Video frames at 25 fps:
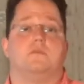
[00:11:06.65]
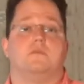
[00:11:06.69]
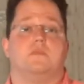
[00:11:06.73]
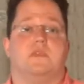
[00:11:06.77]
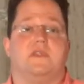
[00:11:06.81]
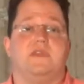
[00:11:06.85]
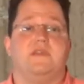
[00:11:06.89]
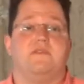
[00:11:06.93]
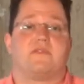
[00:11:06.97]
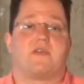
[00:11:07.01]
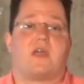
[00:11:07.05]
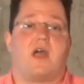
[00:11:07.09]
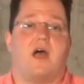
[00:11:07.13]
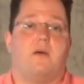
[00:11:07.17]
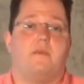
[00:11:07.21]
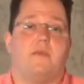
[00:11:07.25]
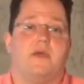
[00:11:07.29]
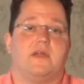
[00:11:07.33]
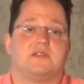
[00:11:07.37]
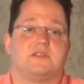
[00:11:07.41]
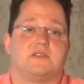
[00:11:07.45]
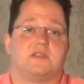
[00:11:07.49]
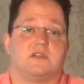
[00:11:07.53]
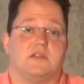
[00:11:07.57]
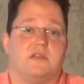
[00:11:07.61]
leave
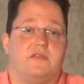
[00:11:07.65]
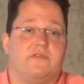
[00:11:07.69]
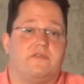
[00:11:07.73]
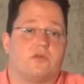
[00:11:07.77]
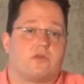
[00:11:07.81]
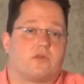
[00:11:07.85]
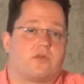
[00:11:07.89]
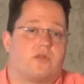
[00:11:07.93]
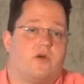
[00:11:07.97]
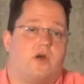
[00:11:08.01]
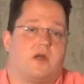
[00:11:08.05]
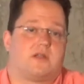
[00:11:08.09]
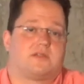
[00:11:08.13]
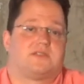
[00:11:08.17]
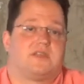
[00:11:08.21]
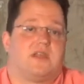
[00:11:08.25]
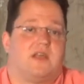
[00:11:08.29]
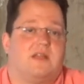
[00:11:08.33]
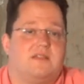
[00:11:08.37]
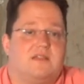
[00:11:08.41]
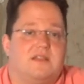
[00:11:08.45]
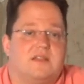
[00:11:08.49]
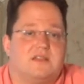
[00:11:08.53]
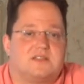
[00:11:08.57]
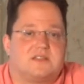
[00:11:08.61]
comments, leave your thoughts
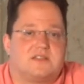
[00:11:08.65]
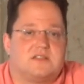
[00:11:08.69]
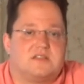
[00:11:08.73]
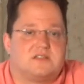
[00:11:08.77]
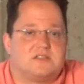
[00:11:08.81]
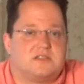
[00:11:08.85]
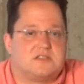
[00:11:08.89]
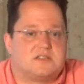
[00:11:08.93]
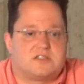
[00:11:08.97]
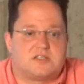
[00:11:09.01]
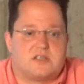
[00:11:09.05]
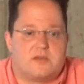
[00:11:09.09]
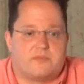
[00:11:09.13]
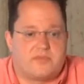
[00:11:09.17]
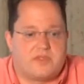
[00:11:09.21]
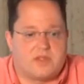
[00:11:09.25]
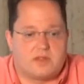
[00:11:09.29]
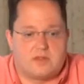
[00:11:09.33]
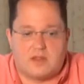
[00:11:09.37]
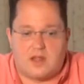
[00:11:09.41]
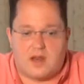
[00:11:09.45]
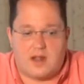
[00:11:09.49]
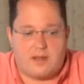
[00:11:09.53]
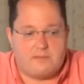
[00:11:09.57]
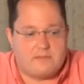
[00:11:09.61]
on this. This is
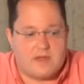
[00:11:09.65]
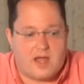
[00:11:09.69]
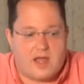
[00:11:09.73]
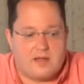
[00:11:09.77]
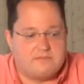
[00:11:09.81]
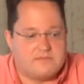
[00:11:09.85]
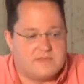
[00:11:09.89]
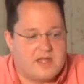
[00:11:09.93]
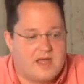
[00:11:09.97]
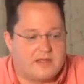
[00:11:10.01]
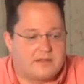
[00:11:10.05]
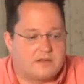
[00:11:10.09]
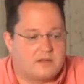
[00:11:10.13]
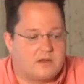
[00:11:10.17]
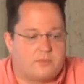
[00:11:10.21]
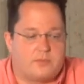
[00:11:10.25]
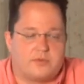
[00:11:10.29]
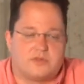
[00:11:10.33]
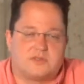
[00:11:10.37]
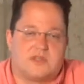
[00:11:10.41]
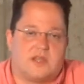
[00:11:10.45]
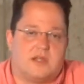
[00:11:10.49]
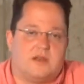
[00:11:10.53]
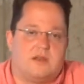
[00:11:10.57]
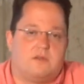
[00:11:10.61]
something that I'm not going to
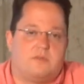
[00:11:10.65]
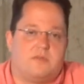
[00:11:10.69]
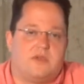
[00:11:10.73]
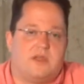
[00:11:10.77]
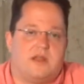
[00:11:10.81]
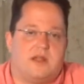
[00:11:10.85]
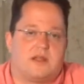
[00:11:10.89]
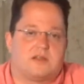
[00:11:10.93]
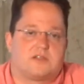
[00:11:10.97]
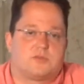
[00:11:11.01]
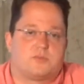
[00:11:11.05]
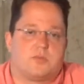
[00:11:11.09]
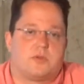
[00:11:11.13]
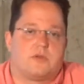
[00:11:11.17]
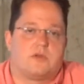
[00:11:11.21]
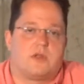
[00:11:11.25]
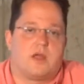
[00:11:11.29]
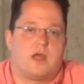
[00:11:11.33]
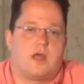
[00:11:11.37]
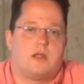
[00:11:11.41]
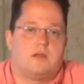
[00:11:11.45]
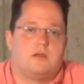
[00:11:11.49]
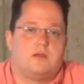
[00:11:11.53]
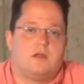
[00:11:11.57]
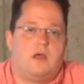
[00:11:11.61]
pretend to be an expert
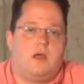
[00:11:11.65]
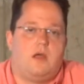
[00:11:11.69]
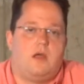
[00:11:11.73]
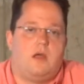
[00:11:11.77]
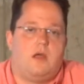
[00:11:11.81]
on,